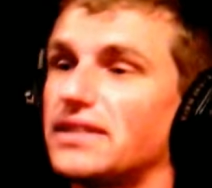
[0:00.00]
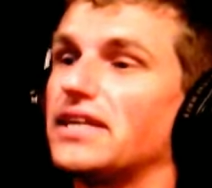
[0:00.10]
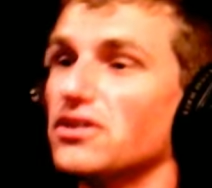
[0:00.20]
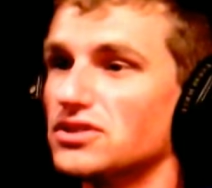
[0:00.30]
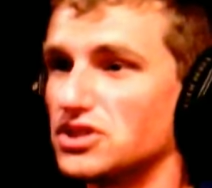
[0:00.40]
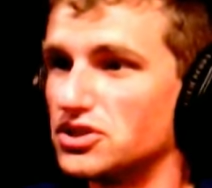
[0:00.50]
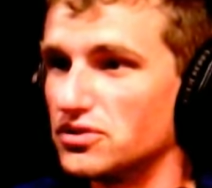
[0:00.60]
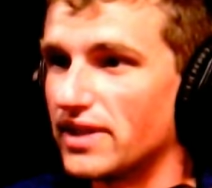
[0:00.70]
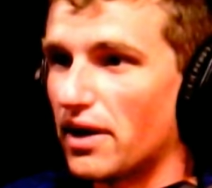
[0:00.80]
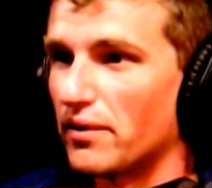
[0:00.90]
Kills the
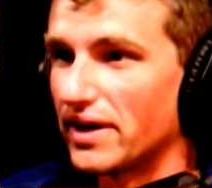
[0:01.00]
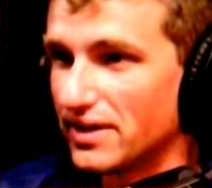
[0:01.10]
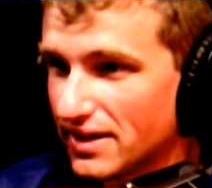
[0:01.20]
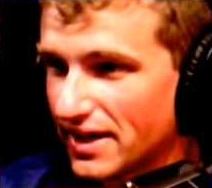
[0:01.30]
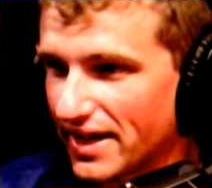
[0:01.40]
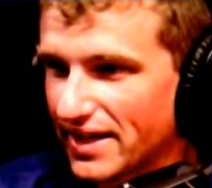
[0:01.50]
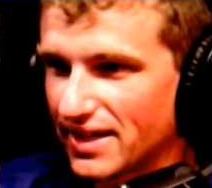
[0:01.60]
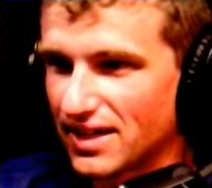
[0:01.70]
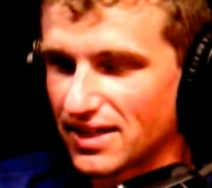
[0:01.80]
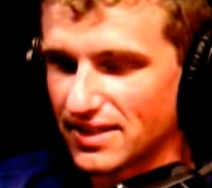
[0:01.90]
dude that way. And
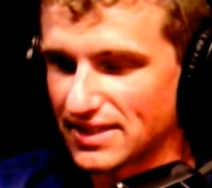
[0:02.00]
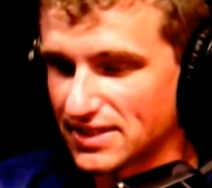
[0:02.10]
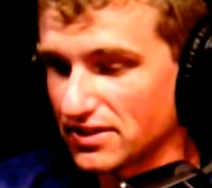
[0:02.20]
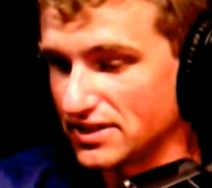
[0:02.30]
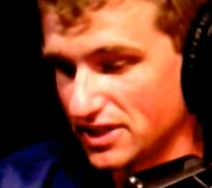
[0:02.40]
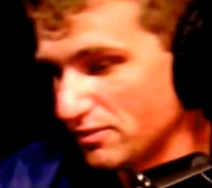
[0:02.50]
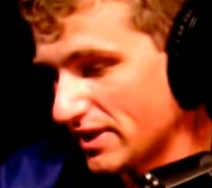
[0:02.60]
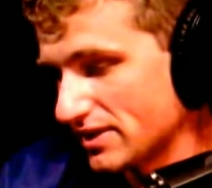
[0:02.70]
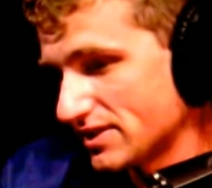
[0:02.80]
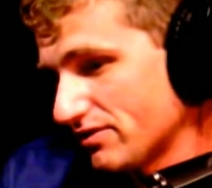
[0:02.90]
that's how the
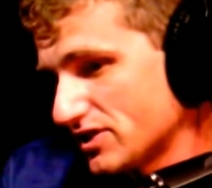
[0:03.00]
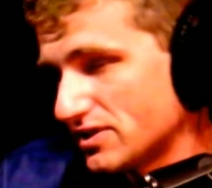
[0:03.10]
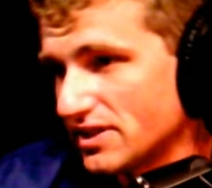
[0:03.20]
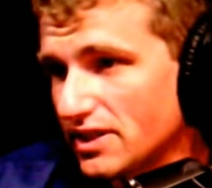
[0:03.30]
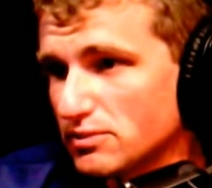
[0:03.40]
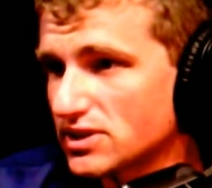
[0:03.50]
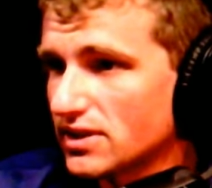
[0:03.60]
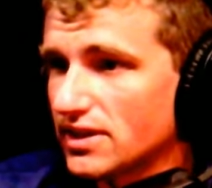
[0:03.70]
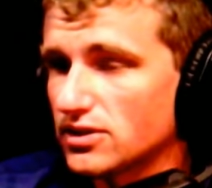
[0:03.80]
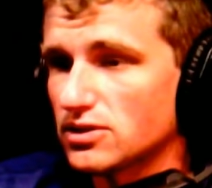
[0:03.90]
demon, because if the demon's
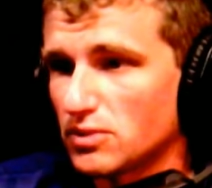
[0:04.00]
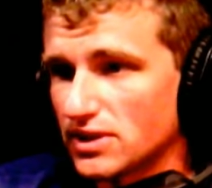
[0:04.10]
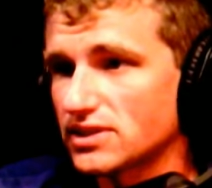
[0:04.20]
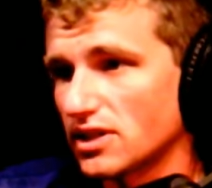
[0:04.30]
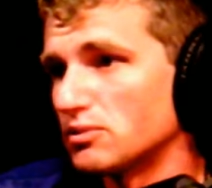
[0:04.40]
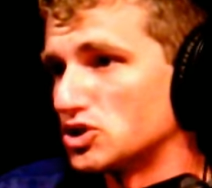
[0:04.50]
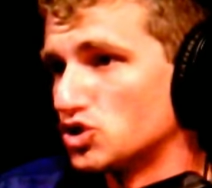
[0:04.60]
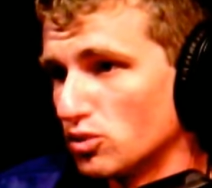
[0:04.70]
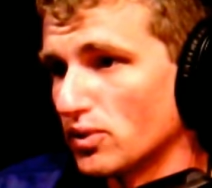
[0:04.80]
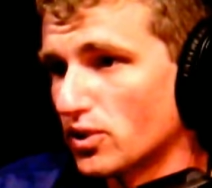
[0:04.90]
going to kill someone, it's going to be
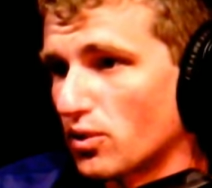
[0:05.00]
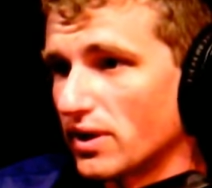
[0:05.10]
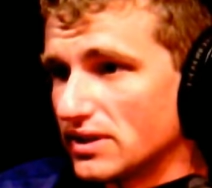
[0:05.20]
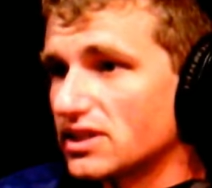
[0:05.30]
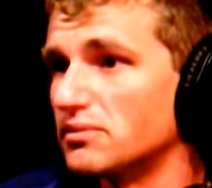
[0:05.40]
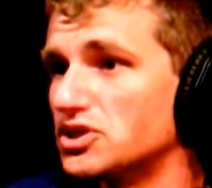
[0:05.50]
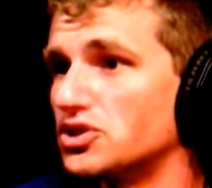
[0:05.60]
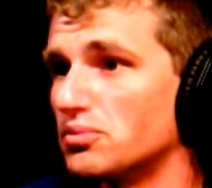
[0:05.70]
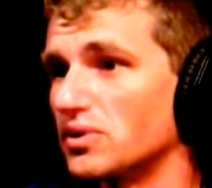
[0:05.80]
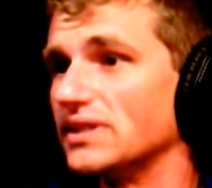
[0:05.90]
super gory, it's going to be
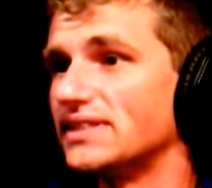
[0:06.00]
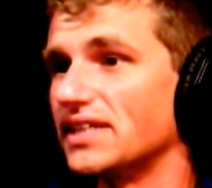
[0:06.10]
super intense.